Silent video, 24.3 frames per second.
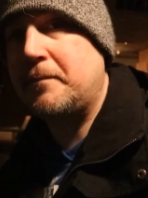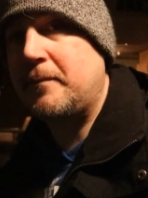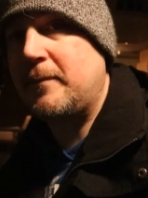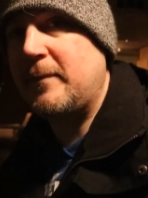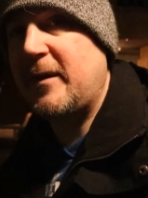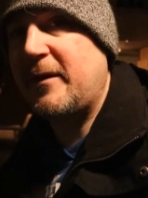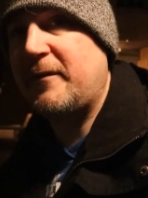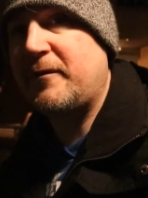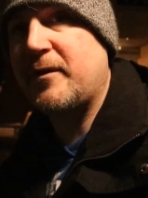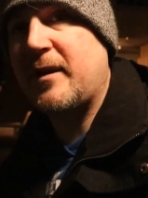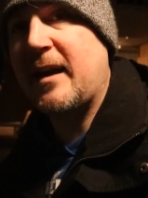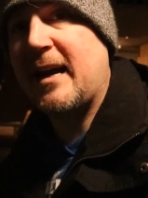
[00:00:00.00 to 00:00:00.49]

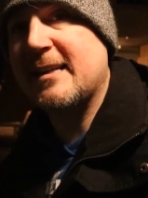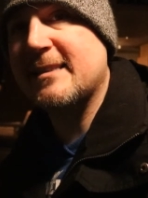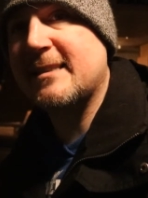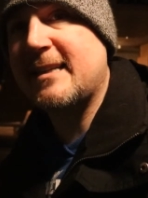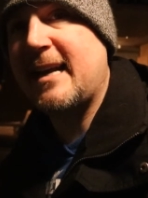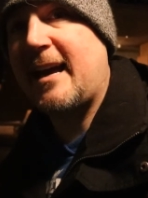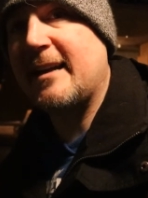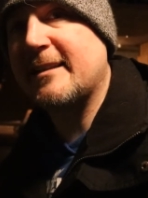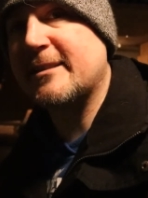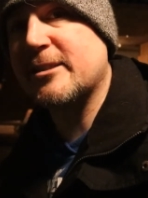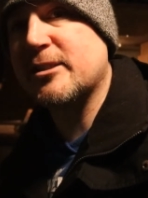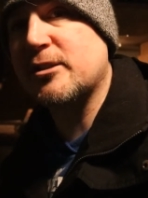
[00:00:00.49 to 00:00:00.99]
if you guys
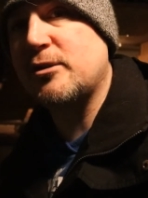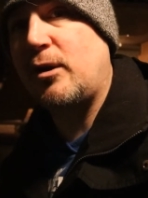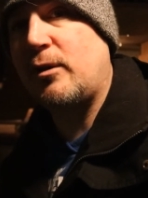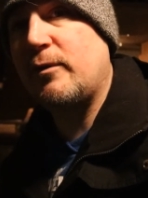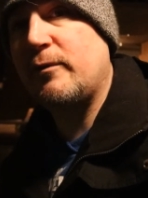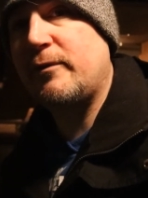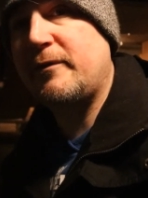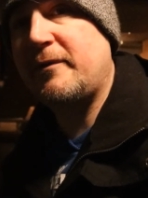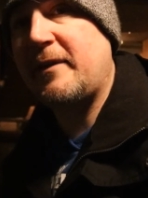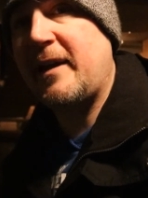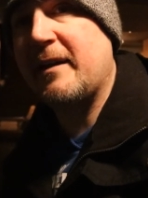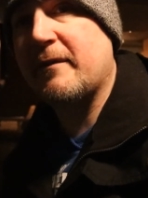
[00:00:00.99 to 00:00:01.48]
got
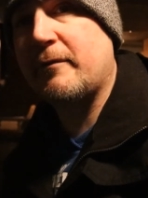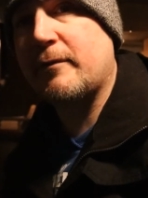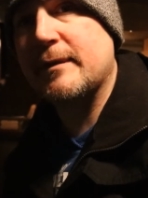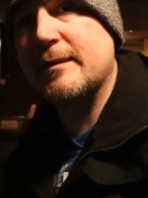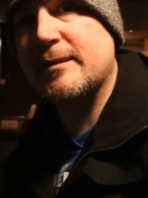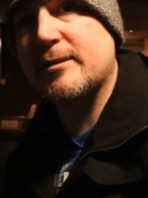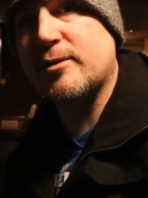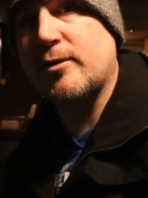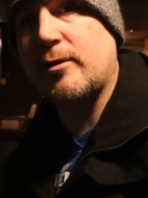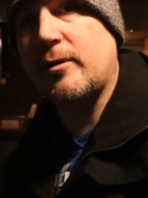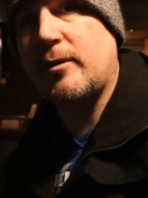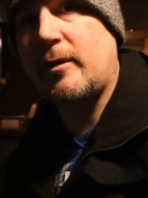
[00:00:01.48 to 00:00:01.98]
stove
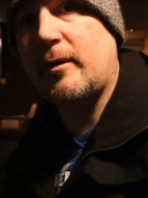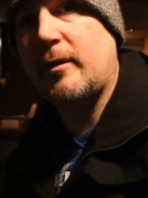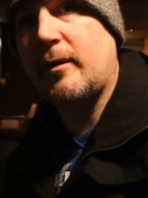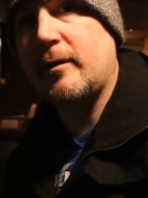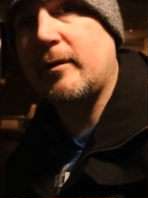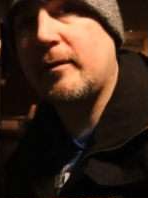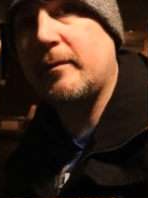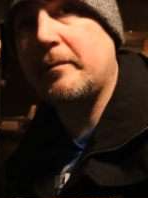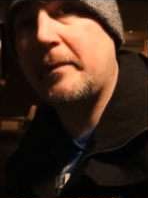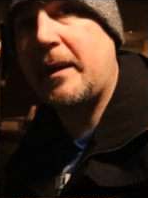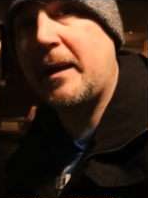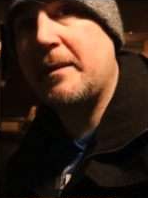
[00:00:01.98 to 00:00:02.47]
favorites,
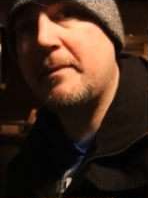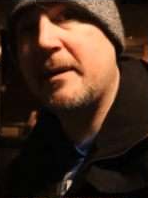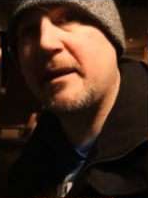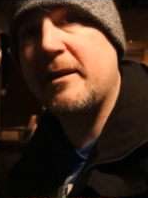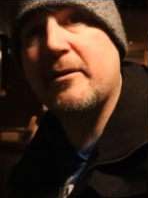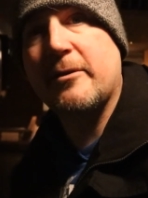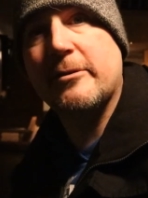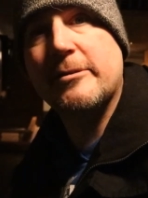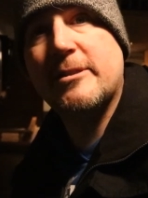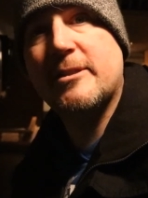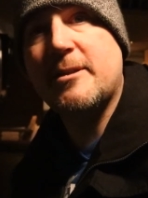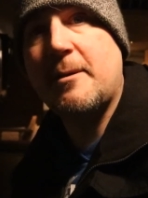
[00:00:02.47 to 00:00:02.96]
or maybe
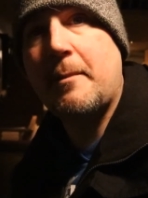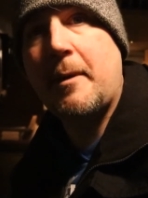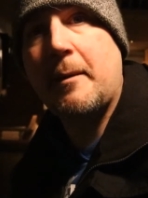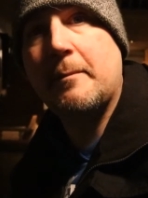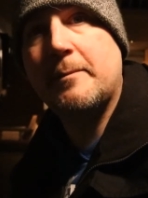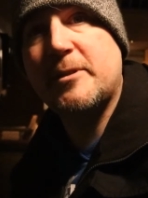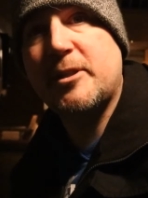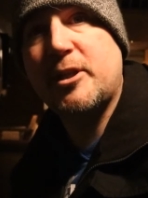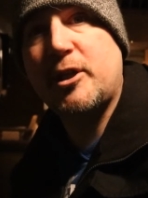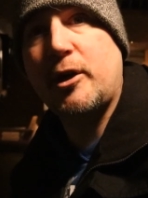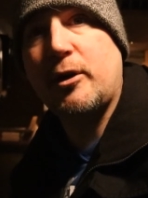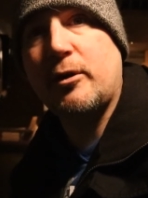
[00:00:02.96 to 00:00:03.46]
there's some
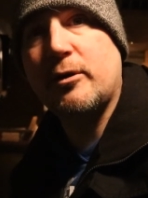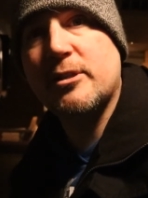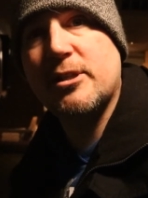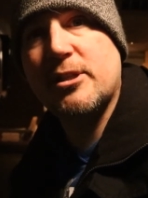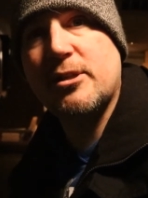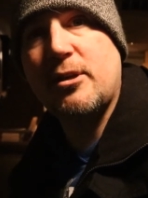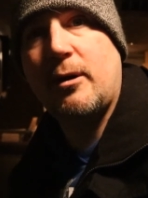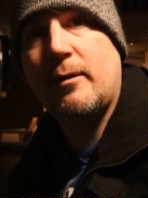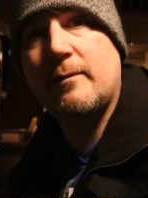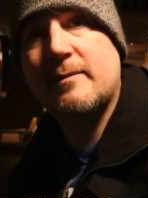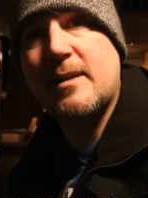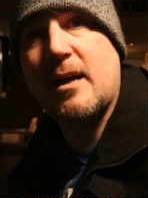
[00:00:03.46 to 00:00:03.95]
obscure
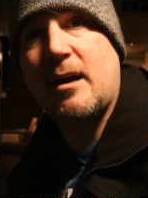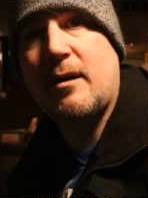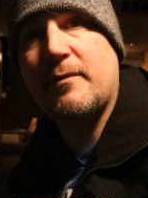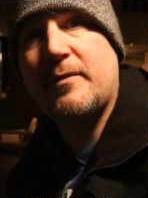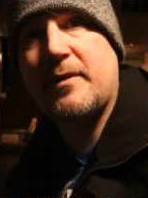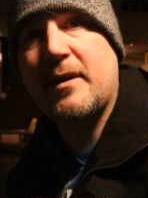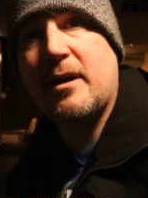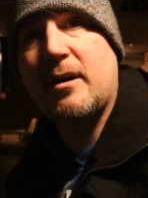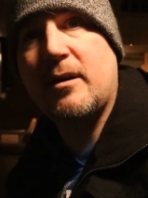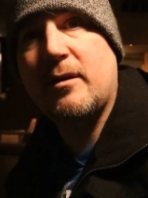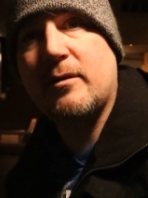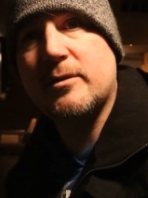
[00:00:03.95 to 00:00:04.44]
stoves out
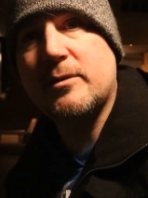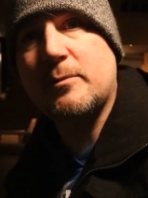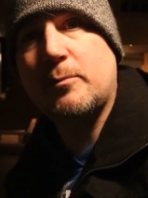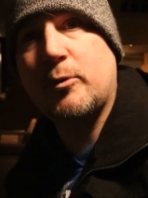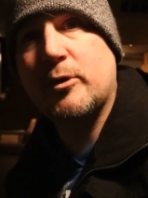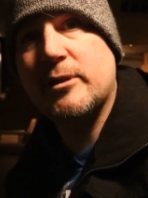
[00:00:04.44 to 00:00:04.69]
there, some